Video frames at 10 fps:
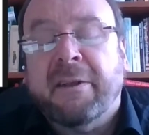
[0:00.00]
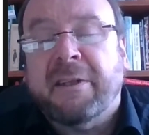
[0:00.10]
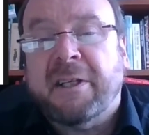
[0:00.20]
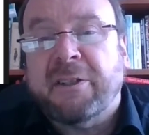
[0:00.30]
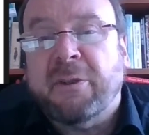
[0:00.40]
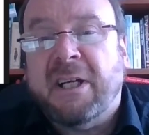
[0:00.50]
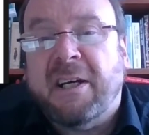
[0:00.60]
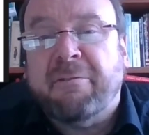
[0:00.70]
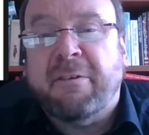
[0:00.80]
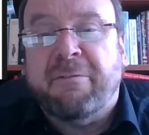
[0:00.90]
Then you
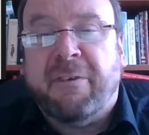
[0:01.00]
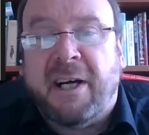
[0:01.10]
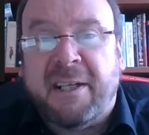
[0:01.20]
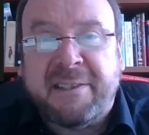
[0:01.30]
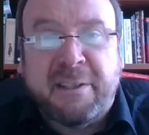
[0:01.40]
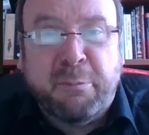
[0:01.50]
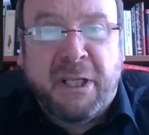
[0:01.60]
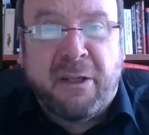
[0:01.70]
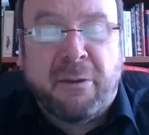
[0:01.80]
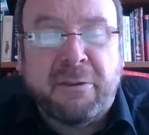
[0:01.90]
have a vast
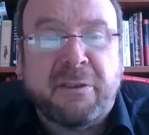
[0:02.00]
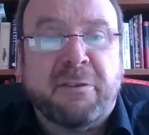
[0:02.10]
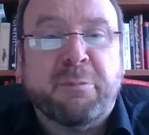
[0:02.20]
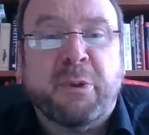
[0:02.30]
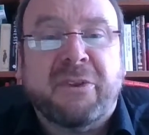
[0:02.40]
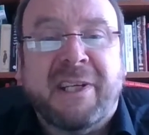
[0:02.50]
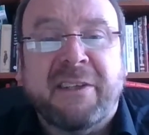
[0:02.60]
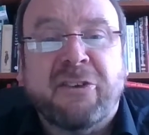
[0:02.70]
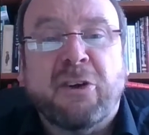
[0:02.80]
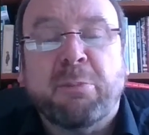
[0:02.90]
amount of
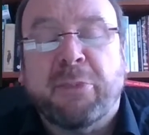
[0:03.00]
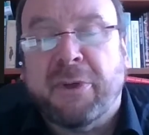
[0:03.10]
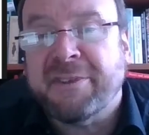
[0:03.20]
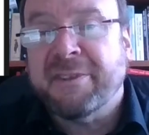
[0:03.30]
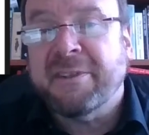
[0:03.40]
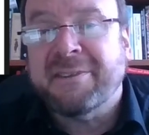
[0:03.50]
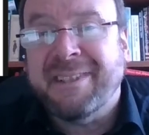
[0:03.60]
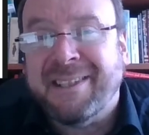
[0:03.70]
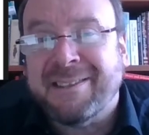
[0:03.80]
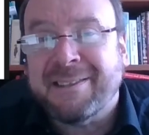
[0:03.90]
potential personal
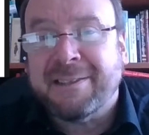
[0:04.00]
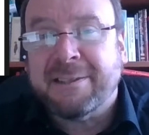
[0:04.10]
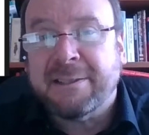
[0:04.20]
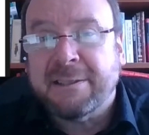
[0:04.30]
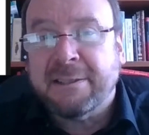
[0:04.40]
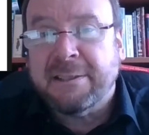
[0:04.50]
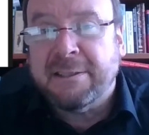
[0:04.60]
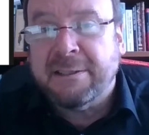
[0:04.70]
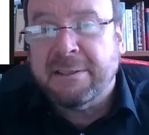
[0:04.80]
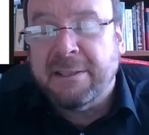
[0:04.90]
tax
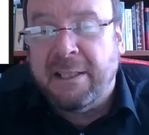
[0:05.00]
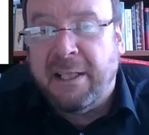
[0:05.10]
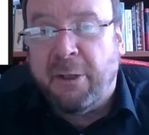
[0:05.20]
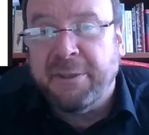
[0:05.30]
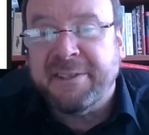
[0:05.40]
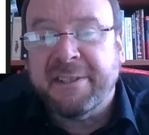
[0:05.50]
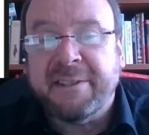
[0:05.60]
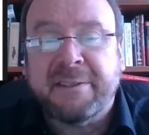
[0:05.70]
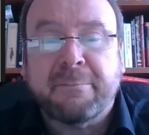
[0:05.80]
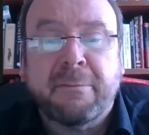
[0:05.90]
allowances.